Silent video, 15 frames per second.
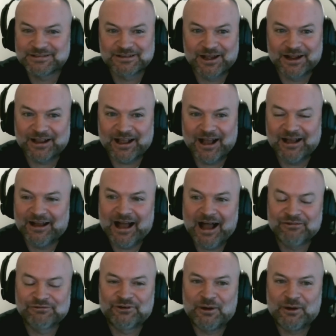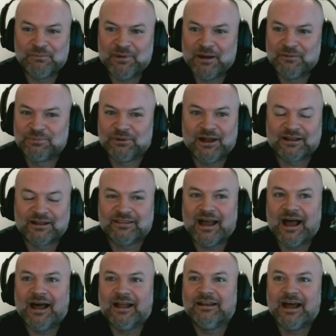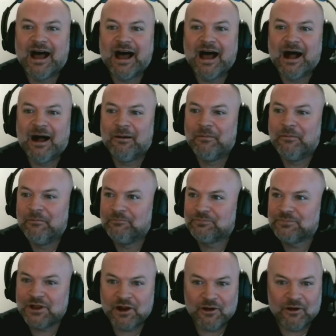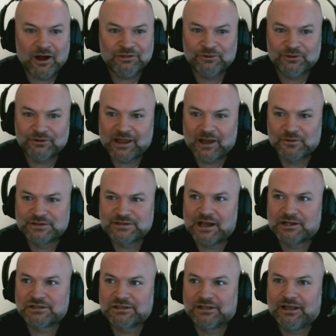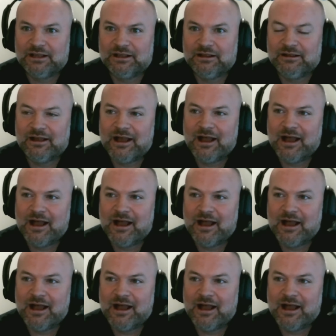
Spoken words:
Like after a bump like that, I thought that was actually